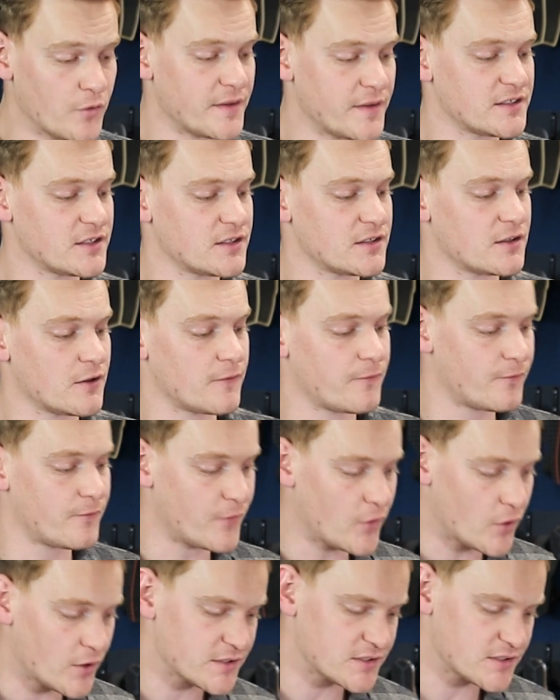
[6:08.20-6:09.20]
this is the
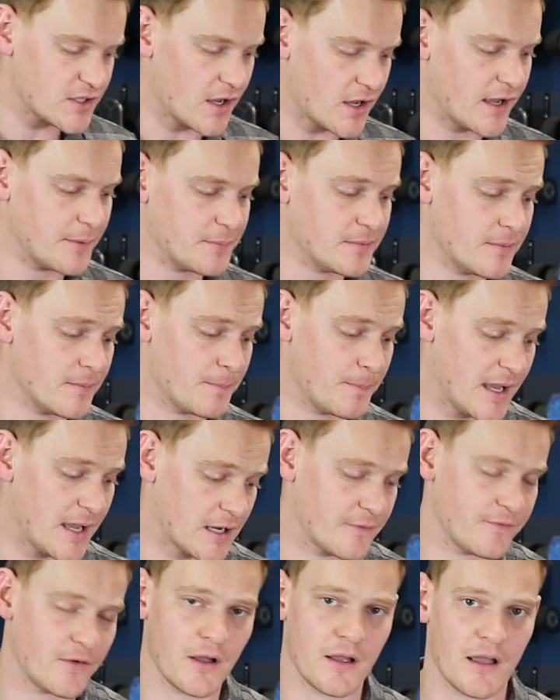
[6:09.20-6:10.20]
first time
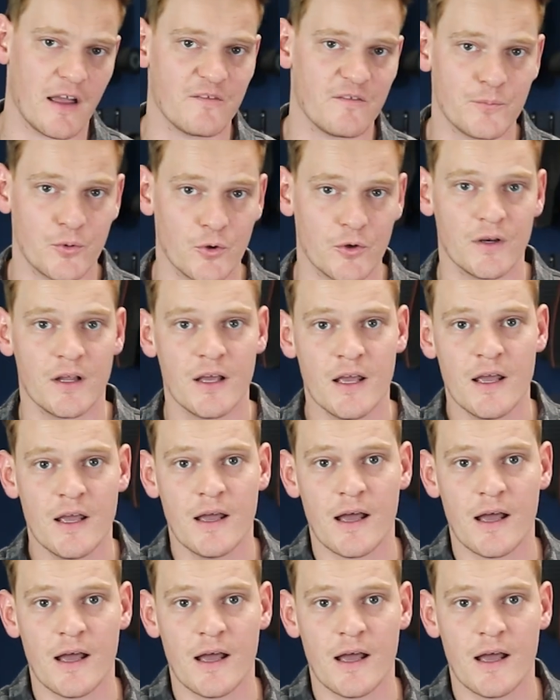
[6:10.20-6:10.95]
Backfire have put